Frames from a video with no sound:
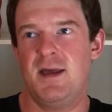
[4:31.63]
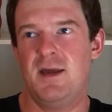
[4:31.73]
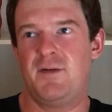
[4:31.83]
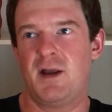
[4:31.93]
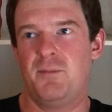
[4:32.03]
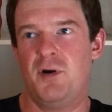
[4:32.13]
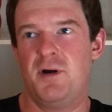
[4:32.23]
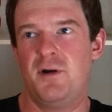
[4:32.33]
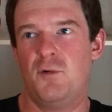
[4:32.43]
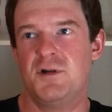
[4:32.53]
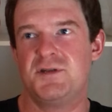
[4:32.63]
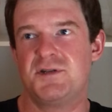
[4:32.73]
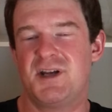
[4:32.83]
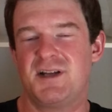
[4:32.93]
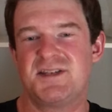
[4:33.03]
if I could put it into words,
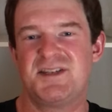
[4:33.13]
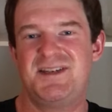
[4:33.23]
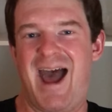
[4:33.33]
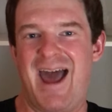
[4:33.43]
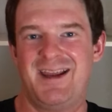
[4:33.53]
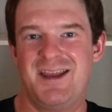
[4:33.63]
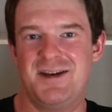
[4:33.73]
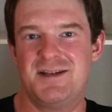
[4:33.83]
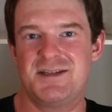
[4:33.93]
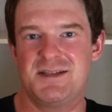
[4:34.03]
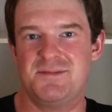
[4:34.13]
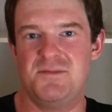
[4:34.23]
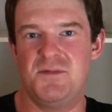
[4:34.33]
there's like a staticiness,